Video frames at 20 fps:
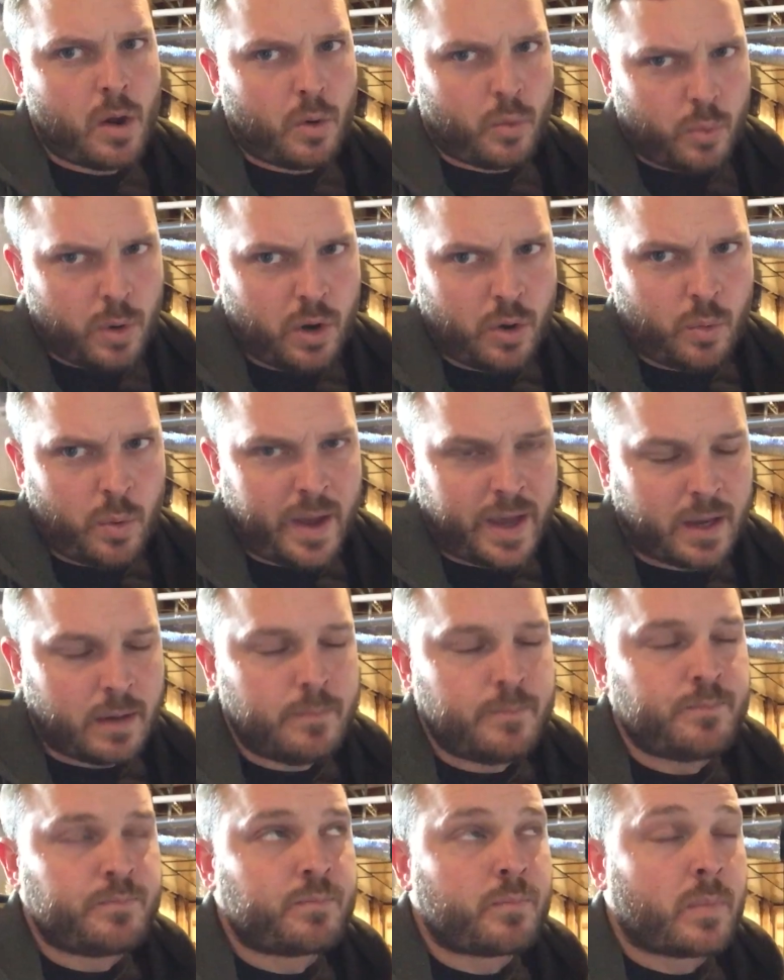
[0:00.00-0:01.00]
real quick.
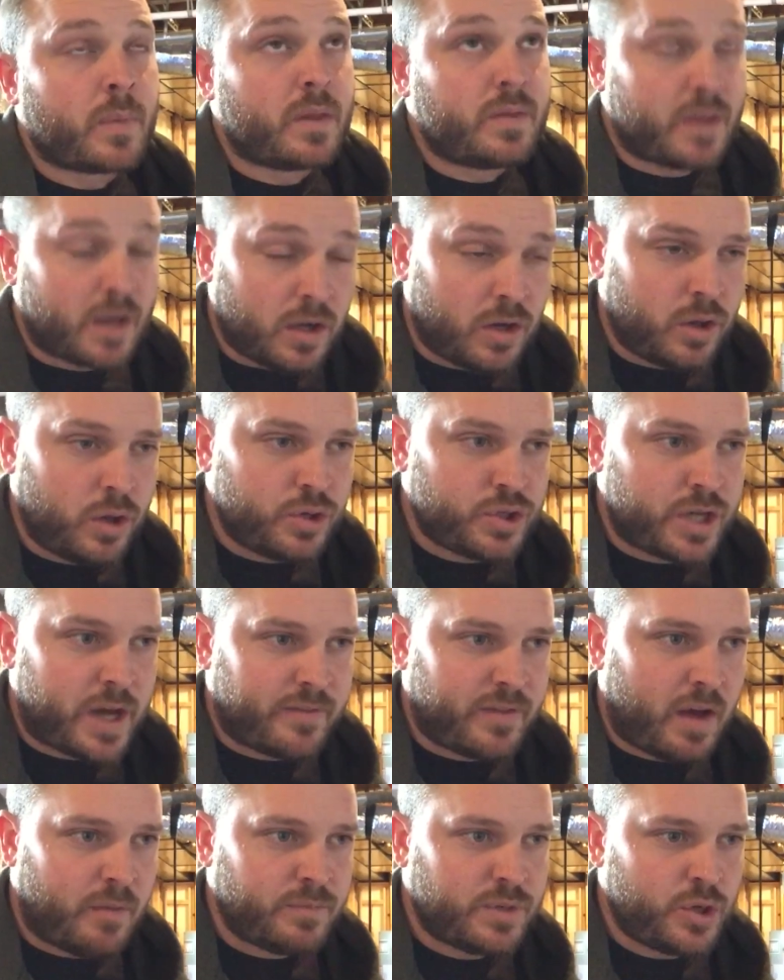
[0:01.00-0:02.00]
The conclusion
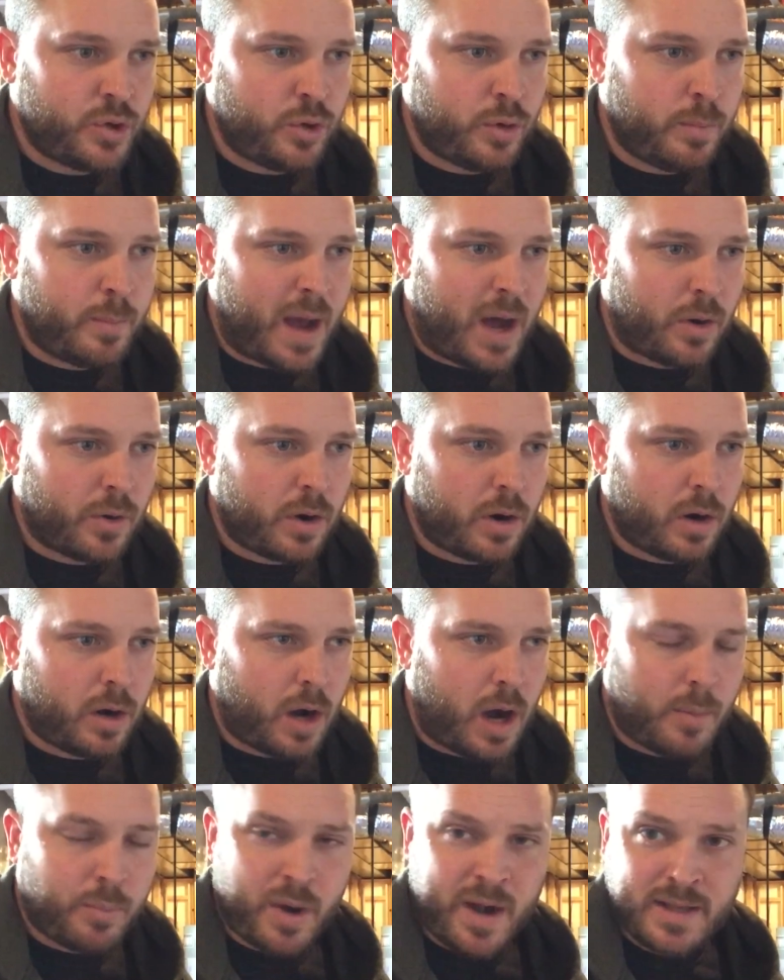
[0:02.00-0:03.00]
I've come to about
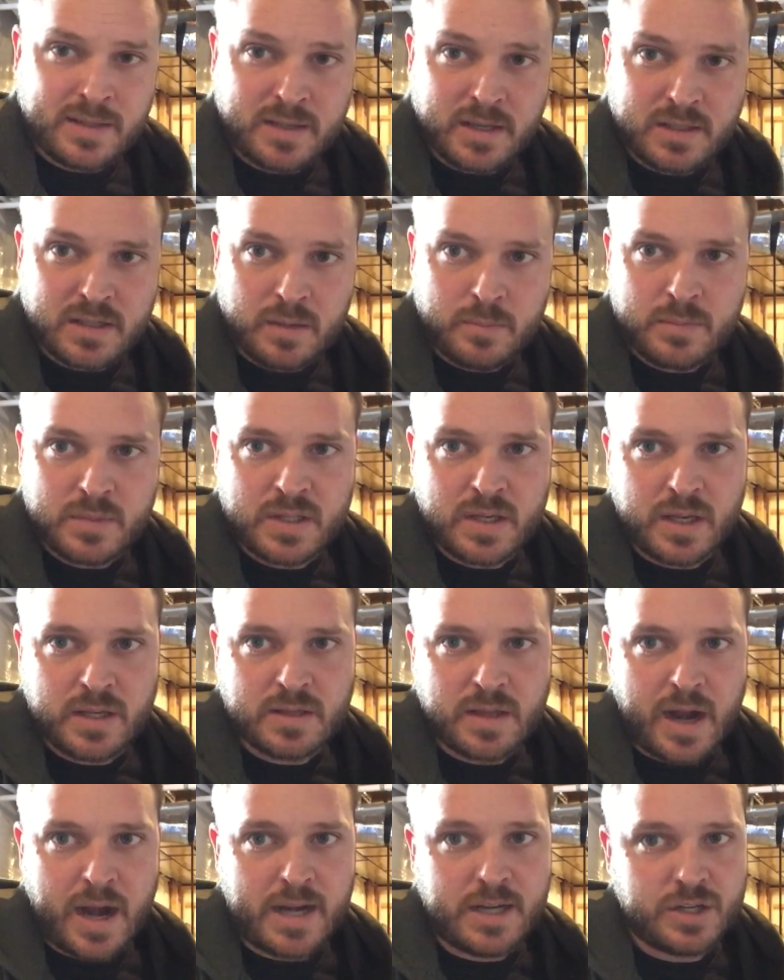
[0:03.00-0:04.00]
operating systems is
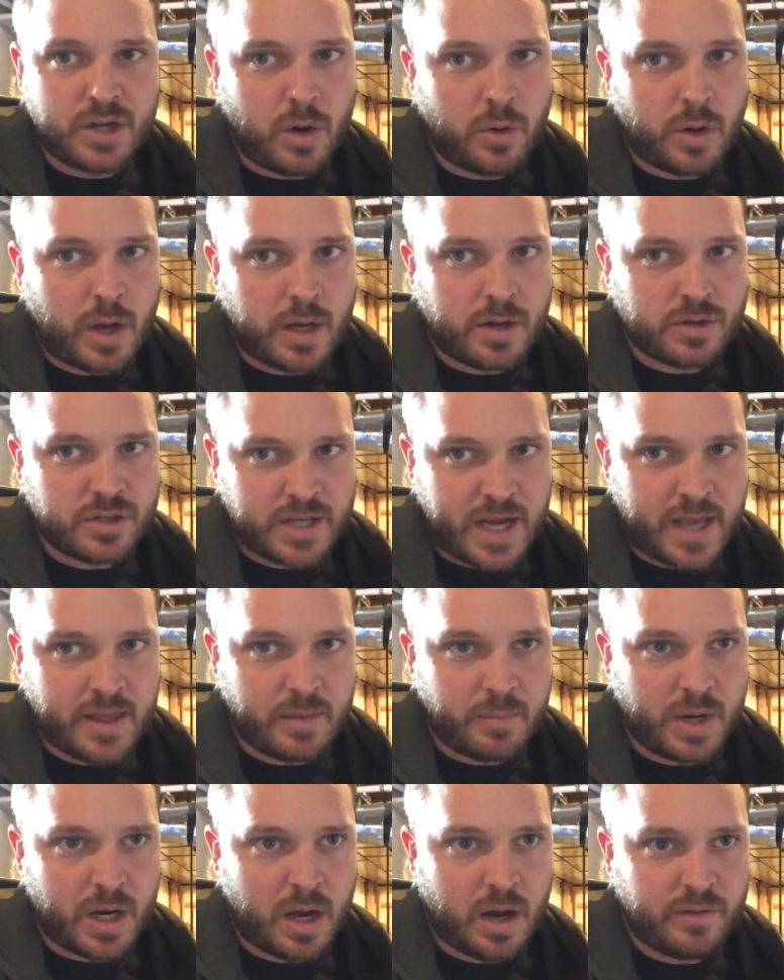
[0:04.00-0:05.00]
that I don't understand
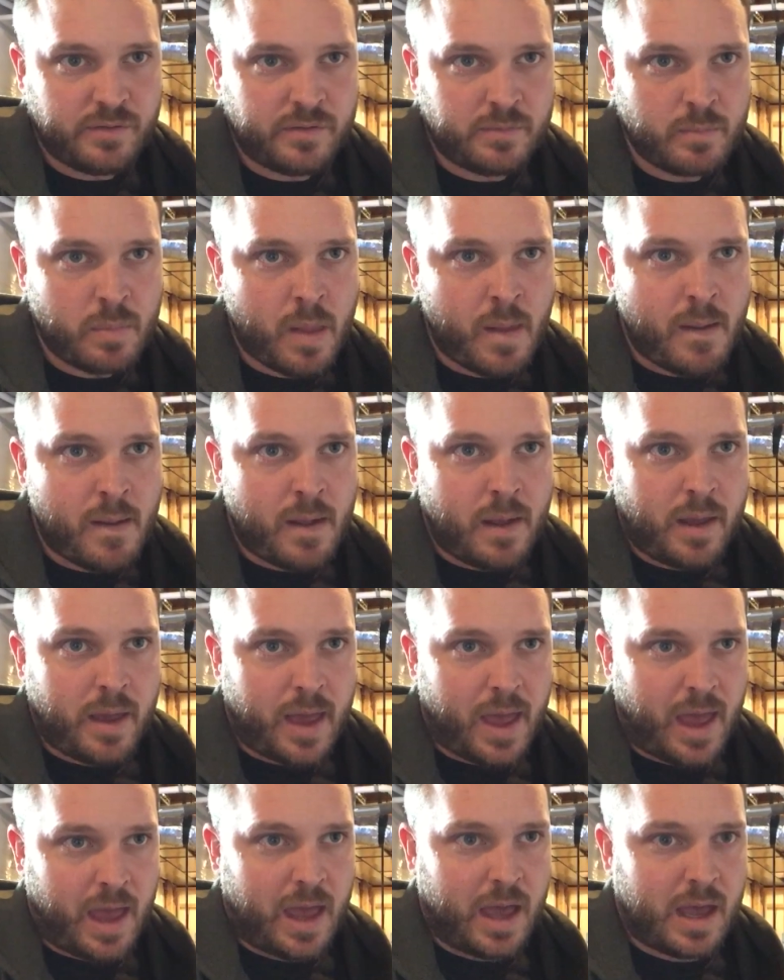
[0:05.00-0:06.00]
them enough,
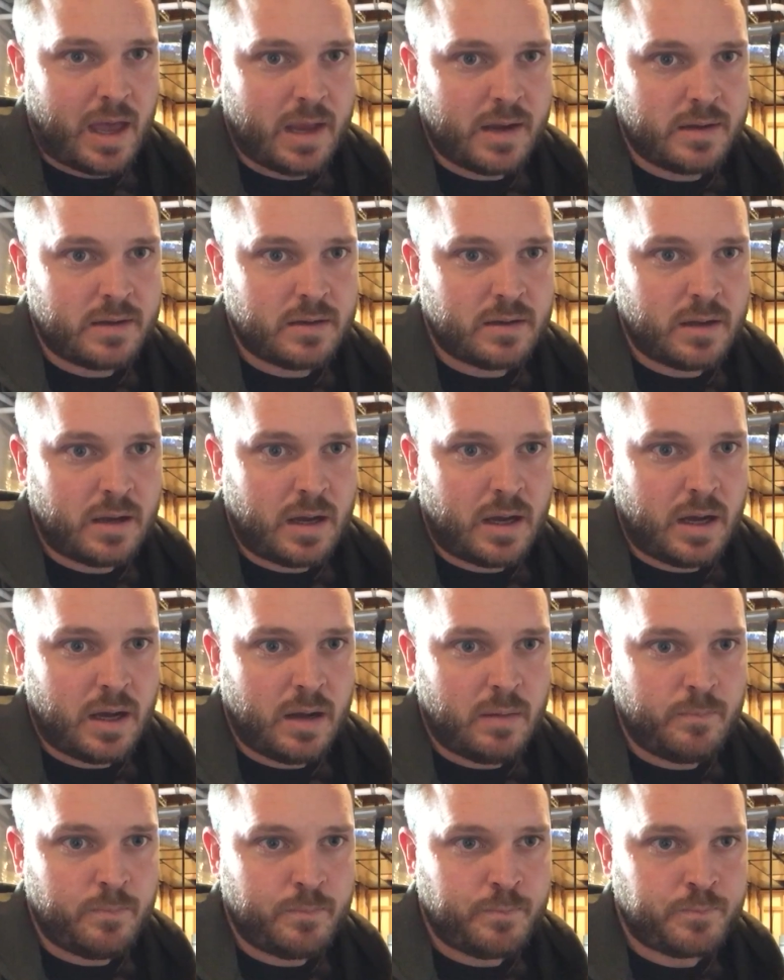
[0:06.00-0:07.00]
and
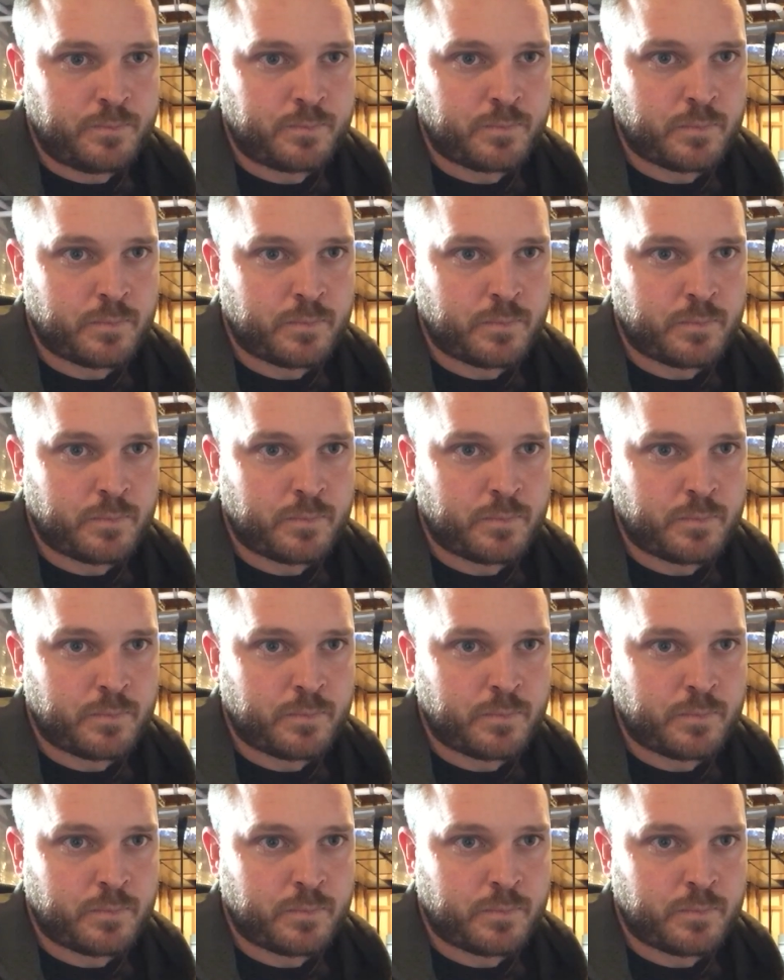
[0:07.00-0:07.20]
um,